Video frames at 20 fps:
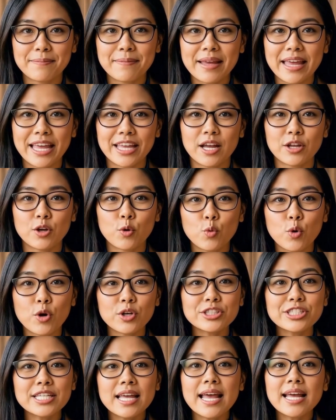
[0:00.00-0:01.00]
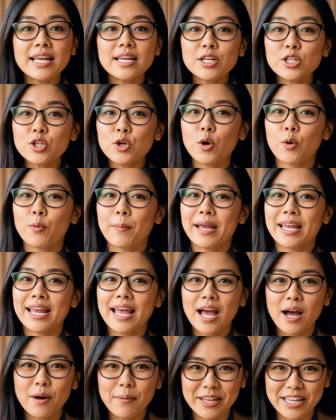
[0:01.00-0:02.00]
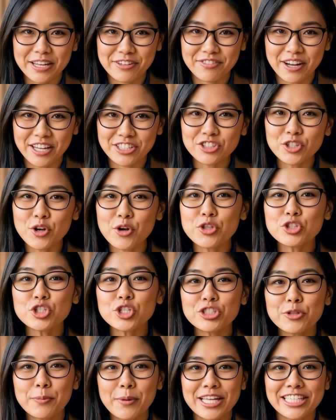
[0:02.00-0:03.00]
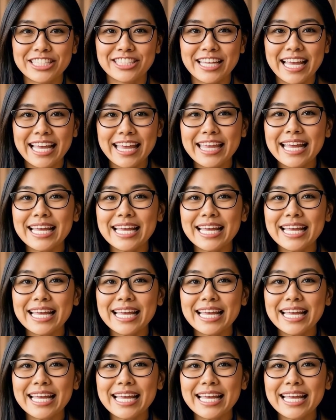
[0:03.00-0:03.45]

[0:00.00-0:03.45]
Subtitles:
In other words, you don't become an investor just by saying